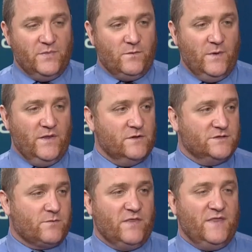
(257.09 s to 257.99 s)
between
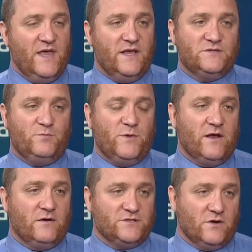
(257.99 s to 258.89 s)
those three things,
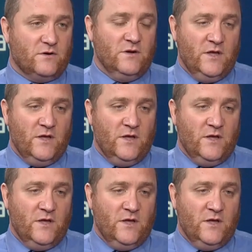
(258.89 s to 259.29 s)
players are